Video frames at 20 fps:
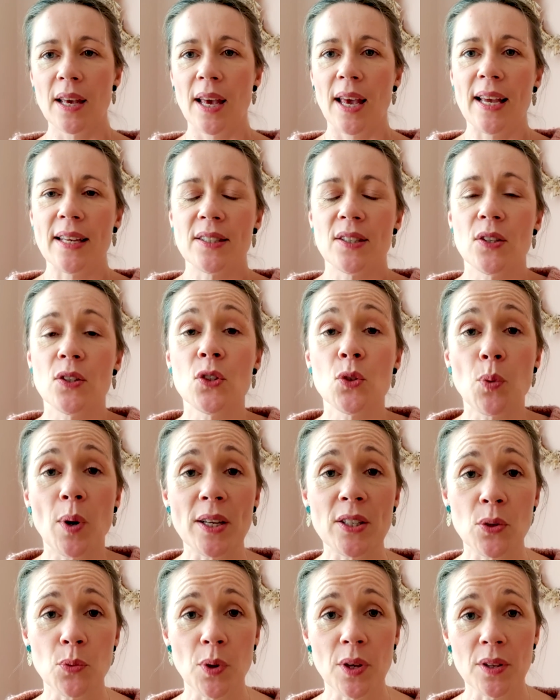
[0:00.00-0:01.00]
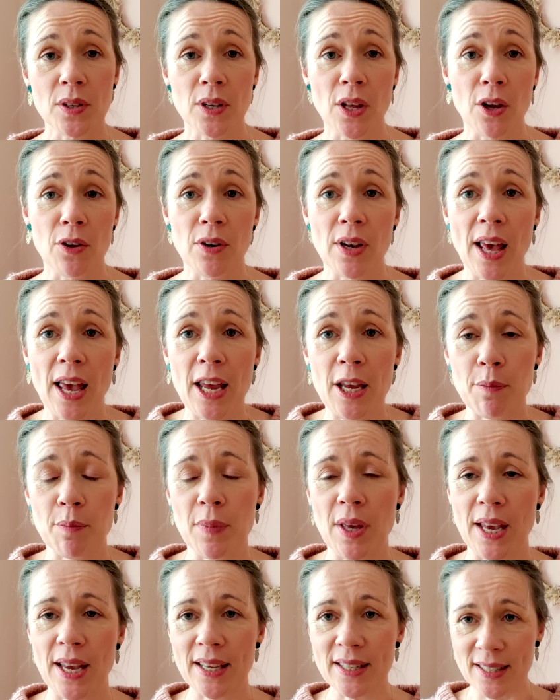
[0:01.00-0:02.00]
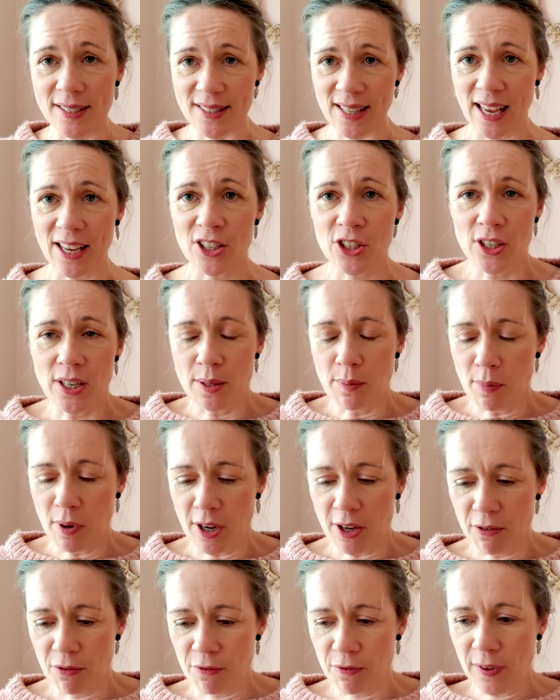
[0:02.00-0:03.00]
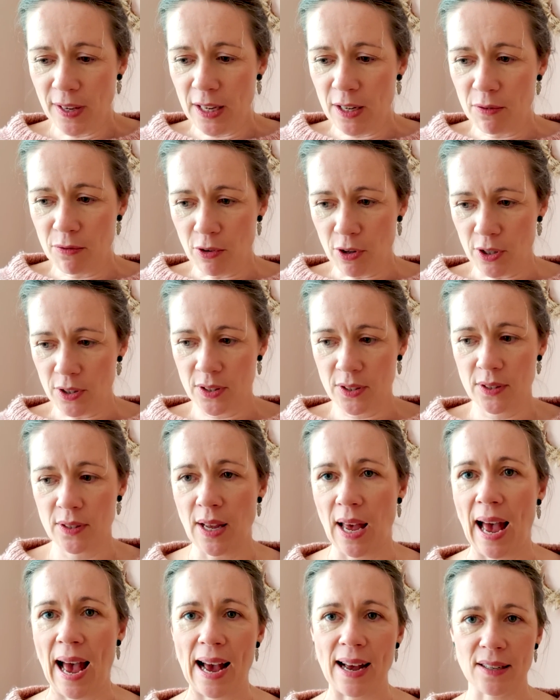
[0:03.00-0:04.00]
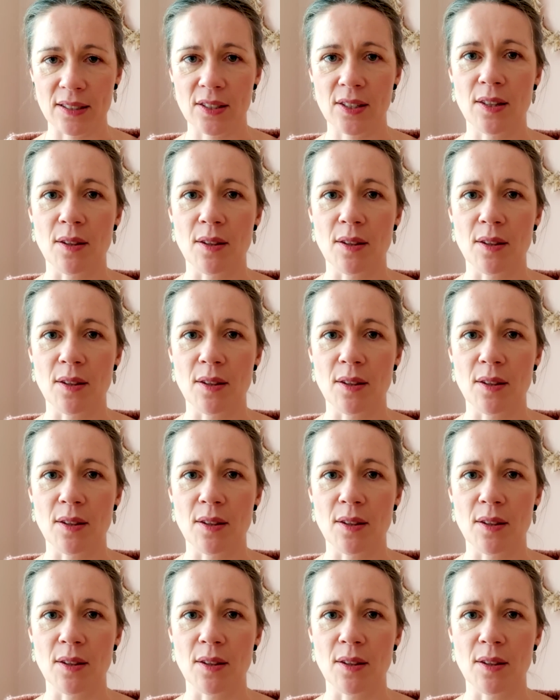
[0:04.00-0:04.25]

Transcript: It's the sweater with no name. It is actually my favourite at